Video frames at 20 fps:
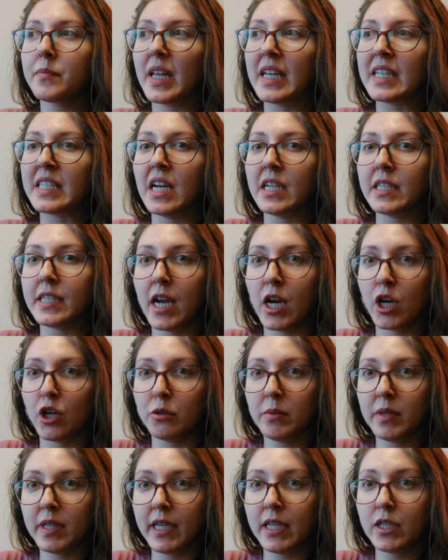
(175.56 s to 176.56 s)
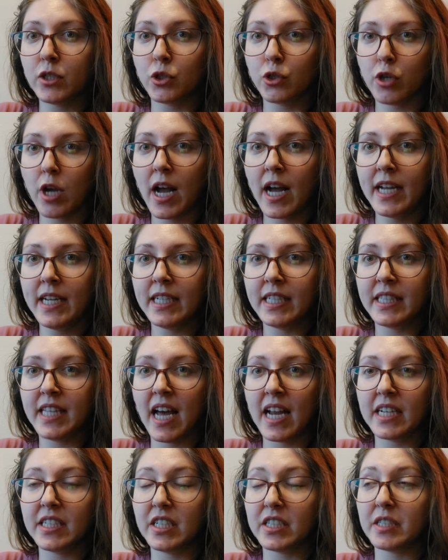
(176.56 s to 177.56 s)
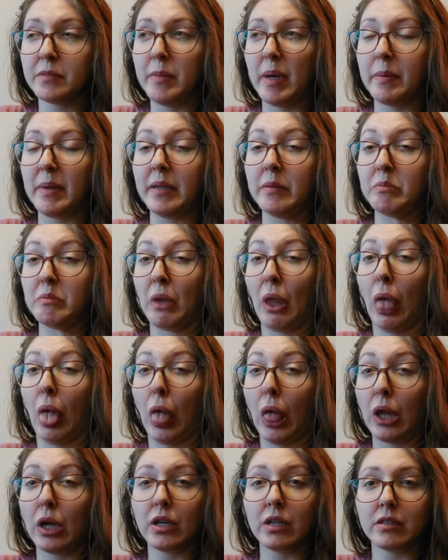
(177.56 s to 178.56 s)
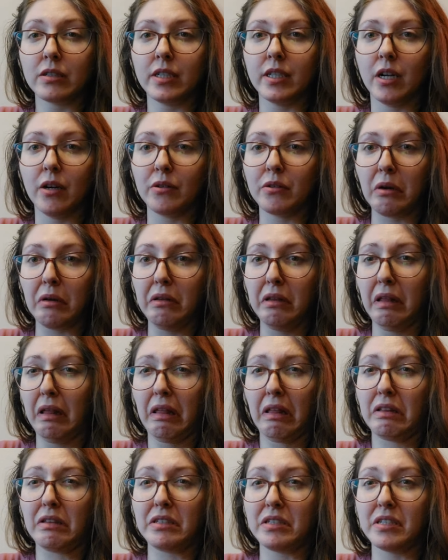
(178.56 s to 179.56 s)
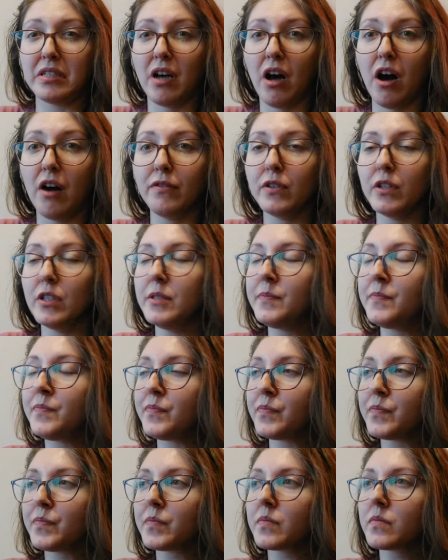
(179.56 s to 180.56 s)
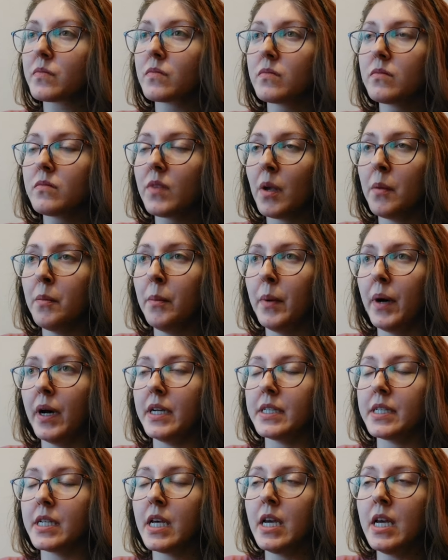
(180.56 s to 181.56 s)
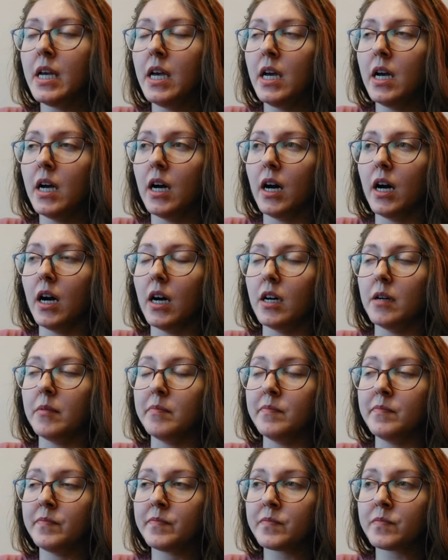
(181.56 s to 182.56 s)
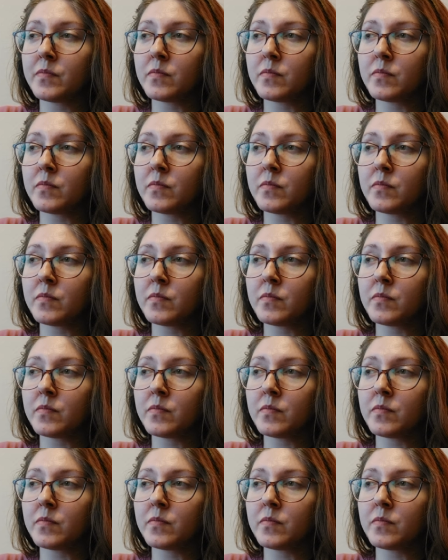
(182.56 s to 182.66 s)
it's not terribly dry in that it doesn't maybe, you know, go, ugh, this is awful. But, um,